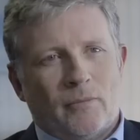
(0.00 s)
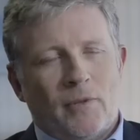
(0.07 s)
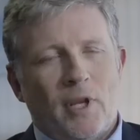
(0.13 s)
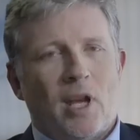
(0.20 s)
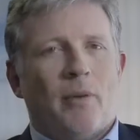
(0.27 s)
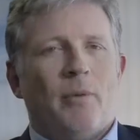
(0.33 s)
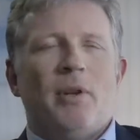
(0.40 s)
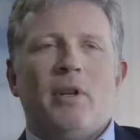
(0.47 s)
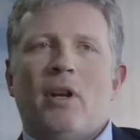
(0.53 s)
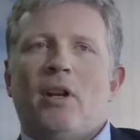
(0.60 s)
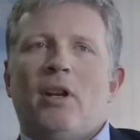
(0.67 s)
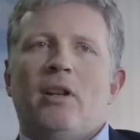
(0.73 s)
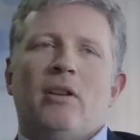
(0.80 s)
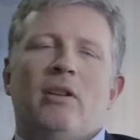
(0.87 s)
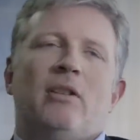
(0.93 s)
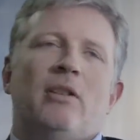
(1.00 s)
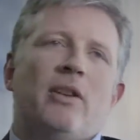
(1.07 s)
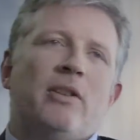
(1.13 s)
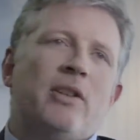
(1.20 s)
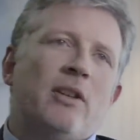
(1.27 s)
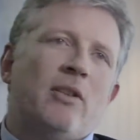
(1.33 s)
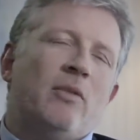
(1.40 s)
Yeah, I mean,
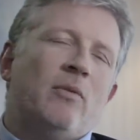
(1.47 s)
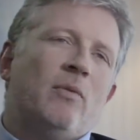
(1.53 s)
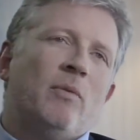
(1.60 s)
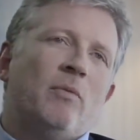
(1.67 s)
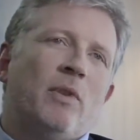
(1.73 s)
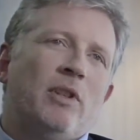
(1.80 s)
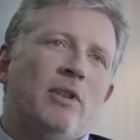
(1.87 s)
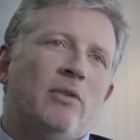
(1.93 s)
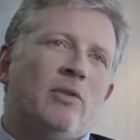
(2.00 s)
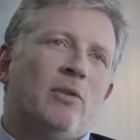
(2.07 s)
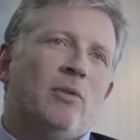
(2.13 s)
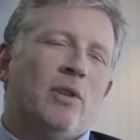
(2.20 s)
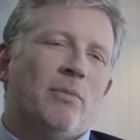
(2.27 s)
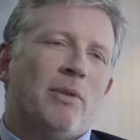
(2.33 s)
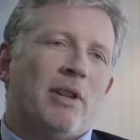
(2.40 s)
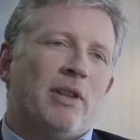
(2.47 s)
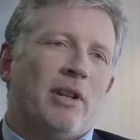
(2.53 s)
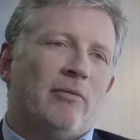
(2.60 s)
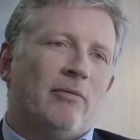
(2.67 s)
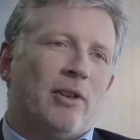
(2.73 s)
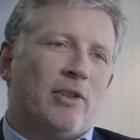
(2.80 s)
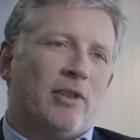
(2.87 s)
so when you talk about
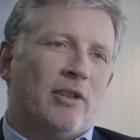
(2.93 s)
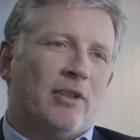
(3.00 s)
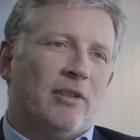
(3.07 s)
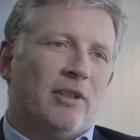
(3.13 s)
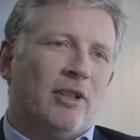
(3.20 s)
that Russian